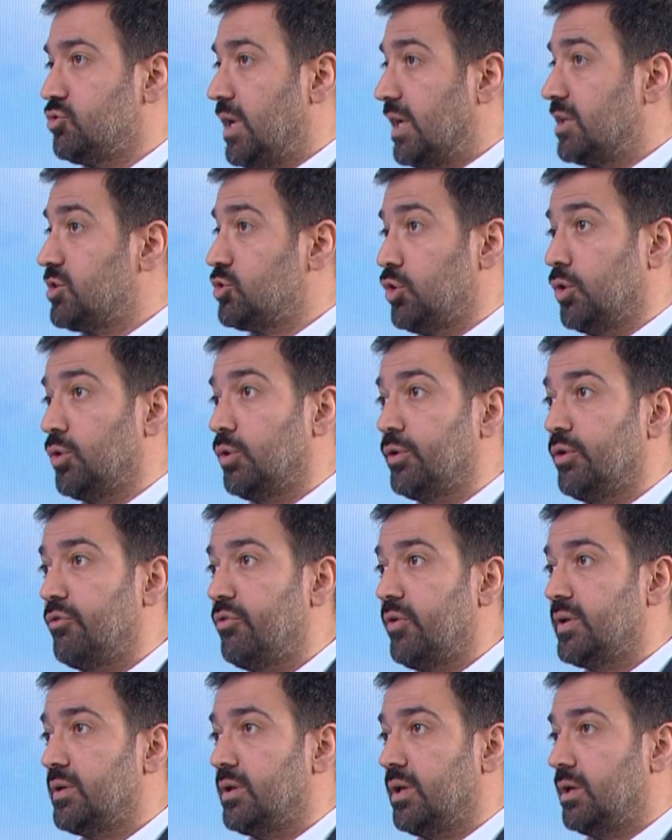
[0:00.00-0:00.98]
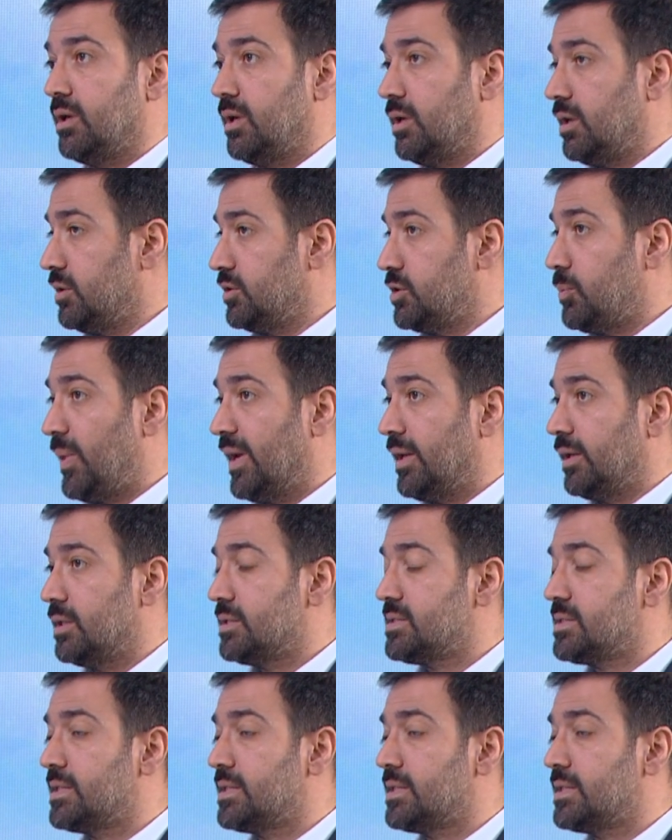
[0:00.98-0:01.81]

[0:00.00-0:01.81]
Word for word: external dependence.